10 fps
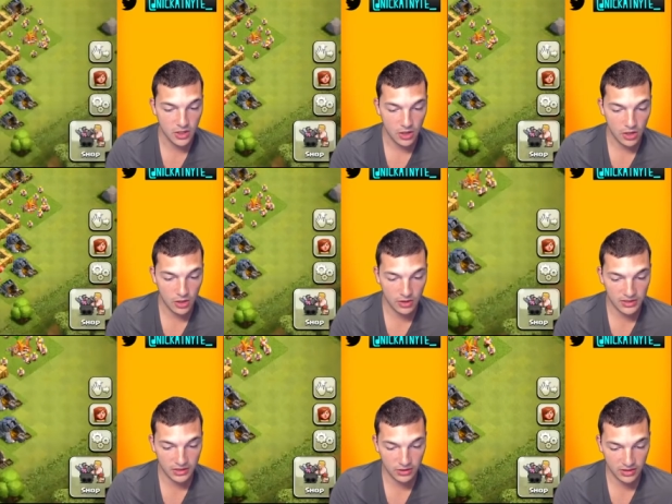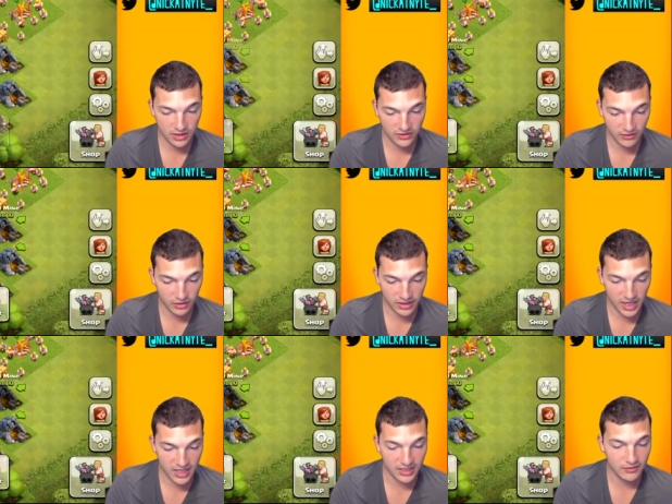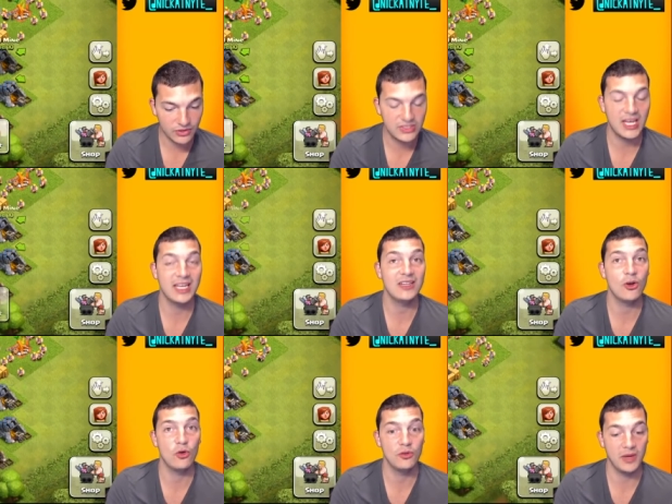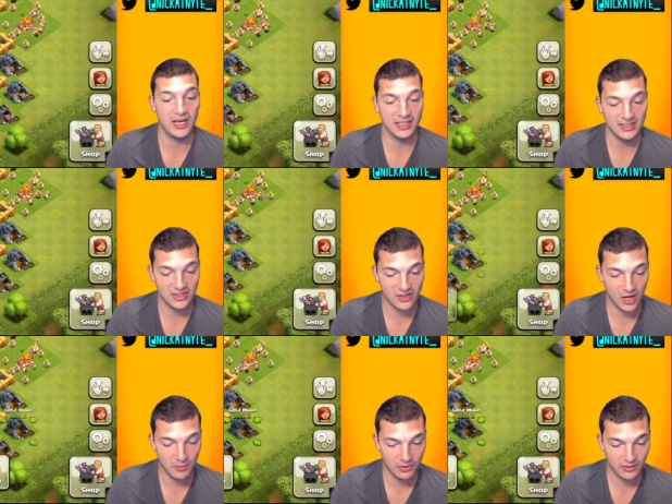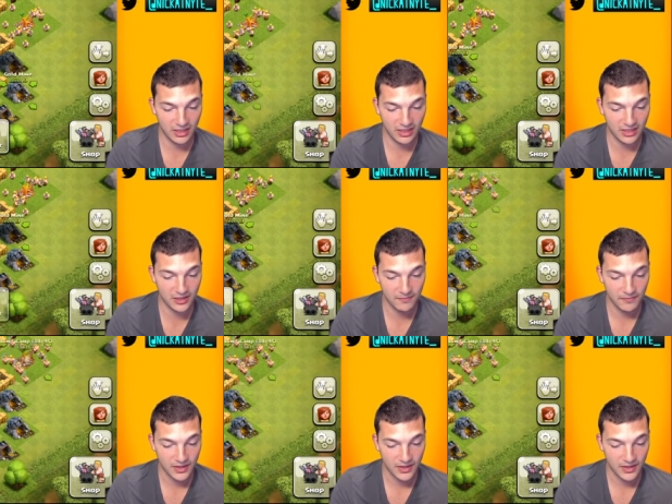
Oh, and then look at this. I've already got level 10 gold mines. A couple right here.